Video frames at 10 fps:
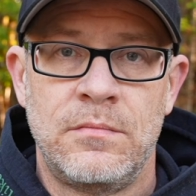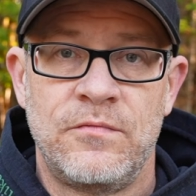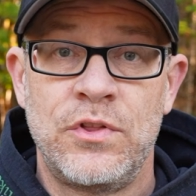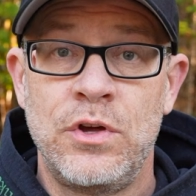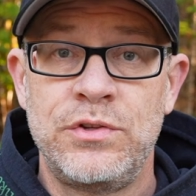
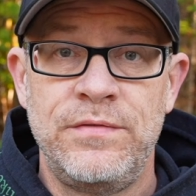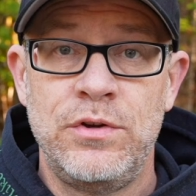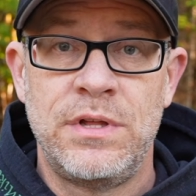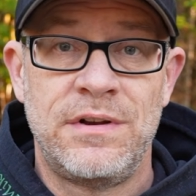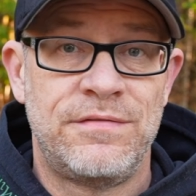For those of
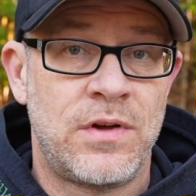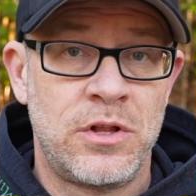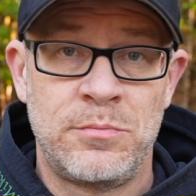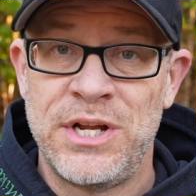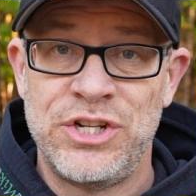you that have
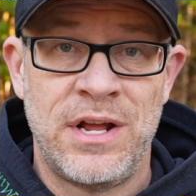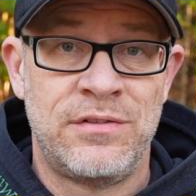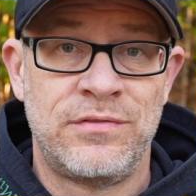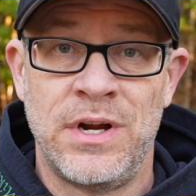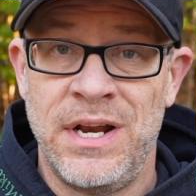followed my
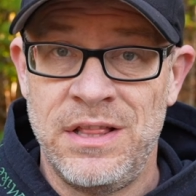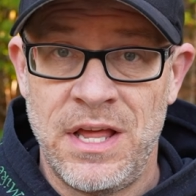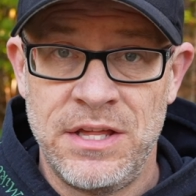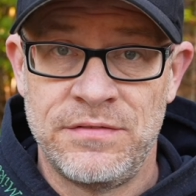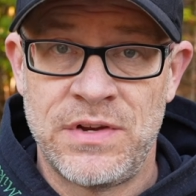channel for any
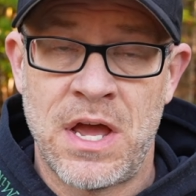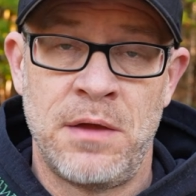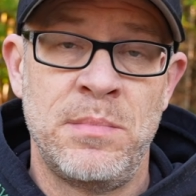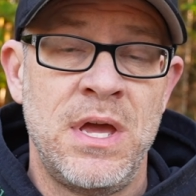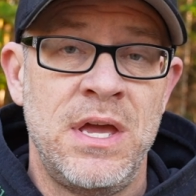length of
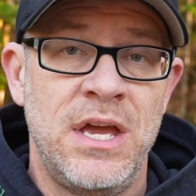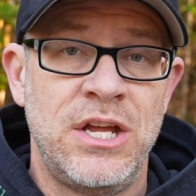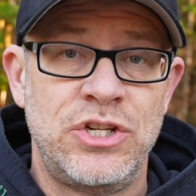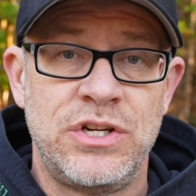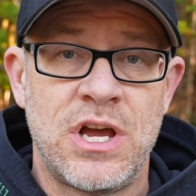time,
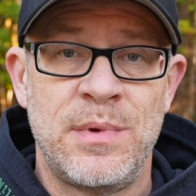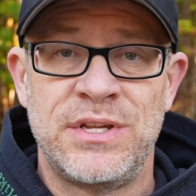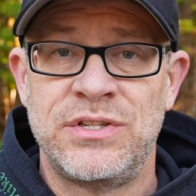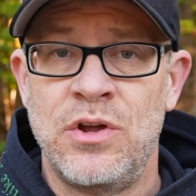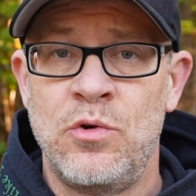it should come
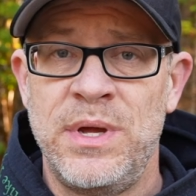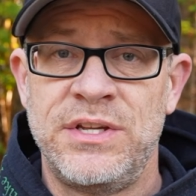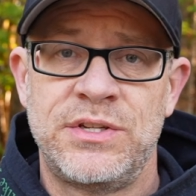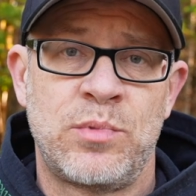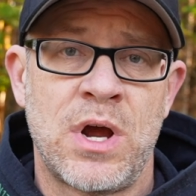as no
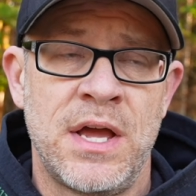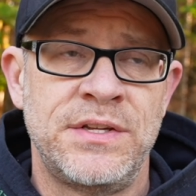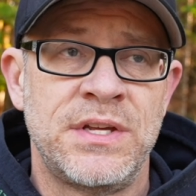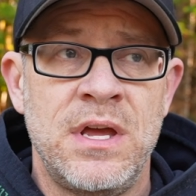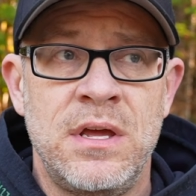big
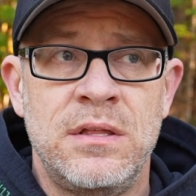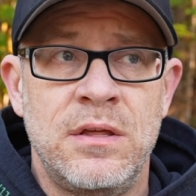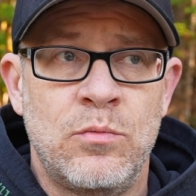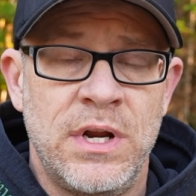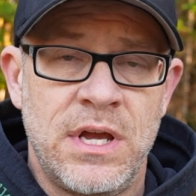surprise
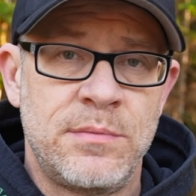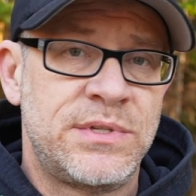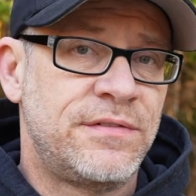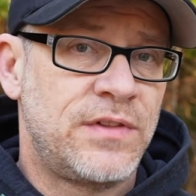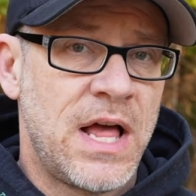that when it
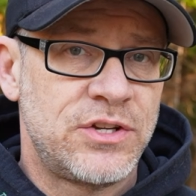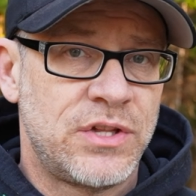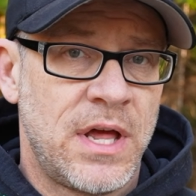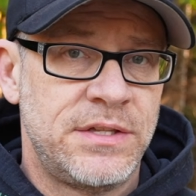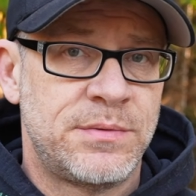comes to
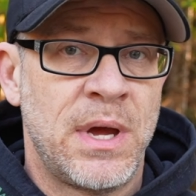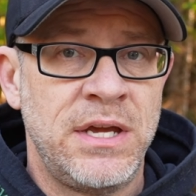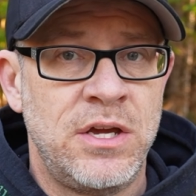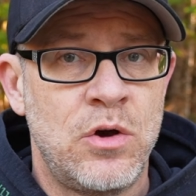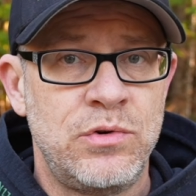flashlights, my
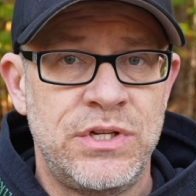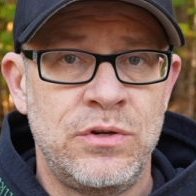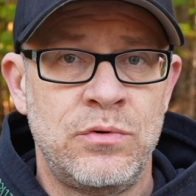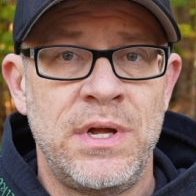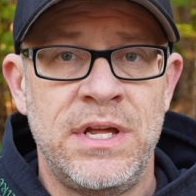
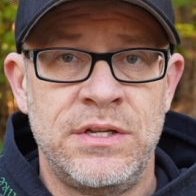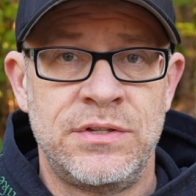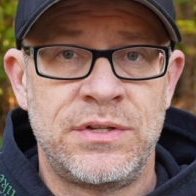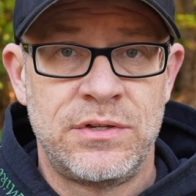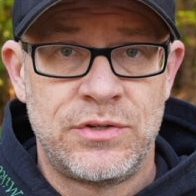go-to
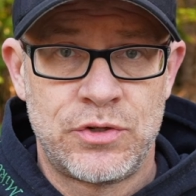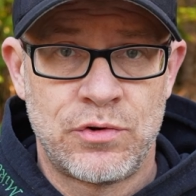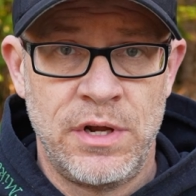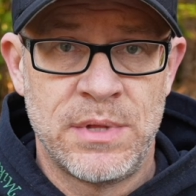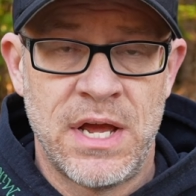is
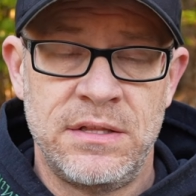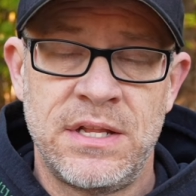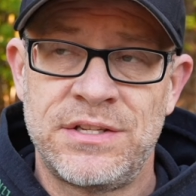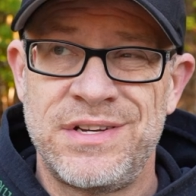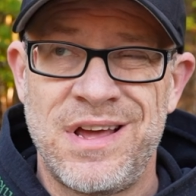Streamlight. And
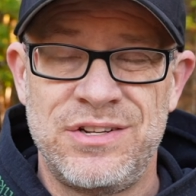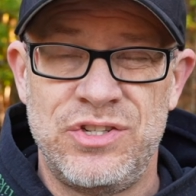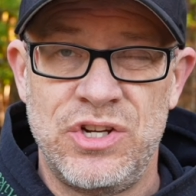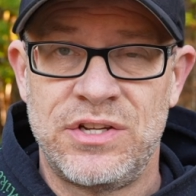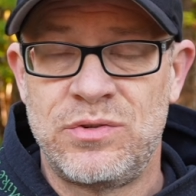that's not
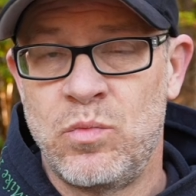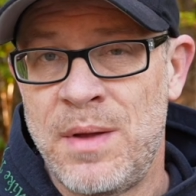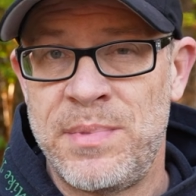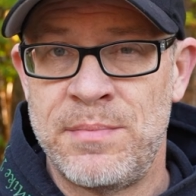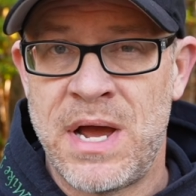just
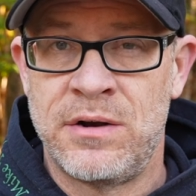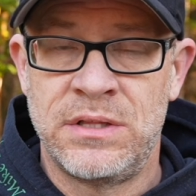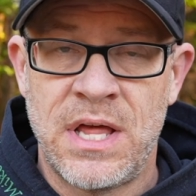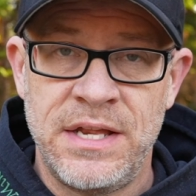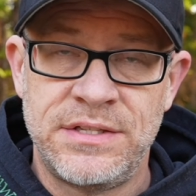weapon-mounted
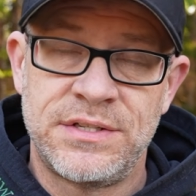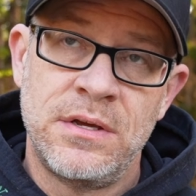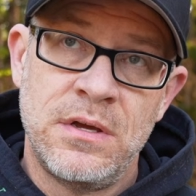lights,